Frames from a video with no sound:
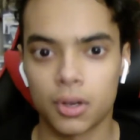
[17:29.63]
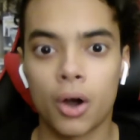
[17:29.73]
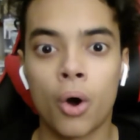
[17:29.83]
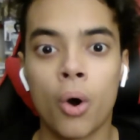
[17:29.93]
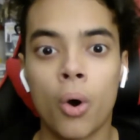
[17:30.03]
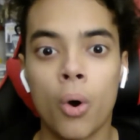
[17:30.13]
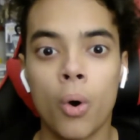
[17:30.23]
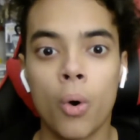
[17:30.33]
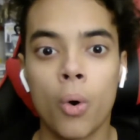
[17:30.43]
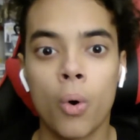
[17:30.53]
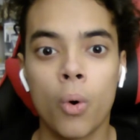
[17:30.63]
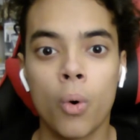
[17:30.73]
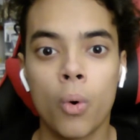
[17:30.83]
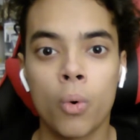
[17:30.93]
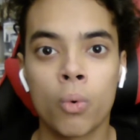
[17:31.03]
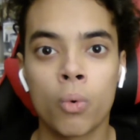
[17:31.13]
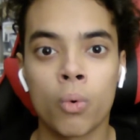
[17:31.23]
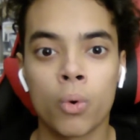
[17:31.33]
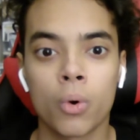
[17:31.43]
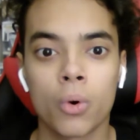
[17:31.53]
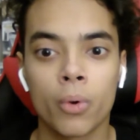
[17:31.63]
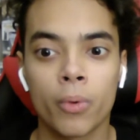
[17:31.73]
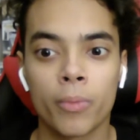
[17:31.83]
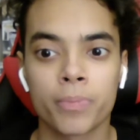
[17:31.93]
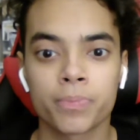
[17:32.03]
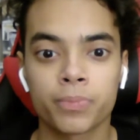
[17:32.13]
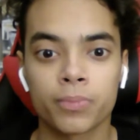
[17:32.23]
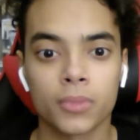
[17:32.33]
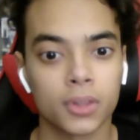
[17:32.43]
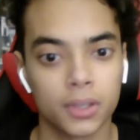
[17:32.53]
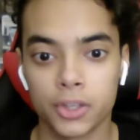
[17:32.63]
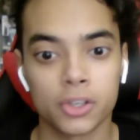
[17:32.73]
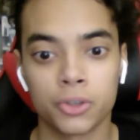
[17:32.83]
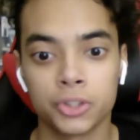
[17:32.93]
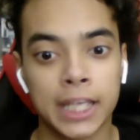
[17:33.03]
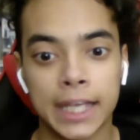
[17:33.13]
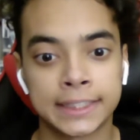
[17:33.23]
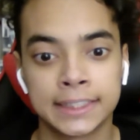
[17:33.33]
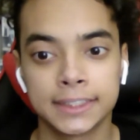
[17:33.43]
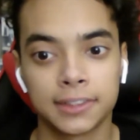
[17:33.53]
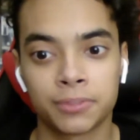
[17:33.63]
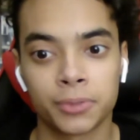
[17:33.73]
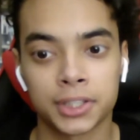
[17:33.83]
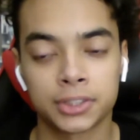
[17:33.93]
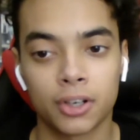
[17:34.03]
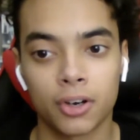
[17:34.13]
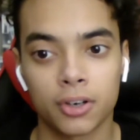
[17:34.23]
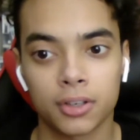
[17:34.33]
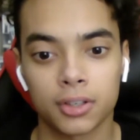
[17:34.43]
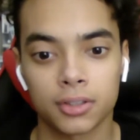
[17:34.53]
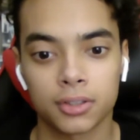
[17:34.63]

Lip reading: Oh! You know, you can't see stuff when it's dark.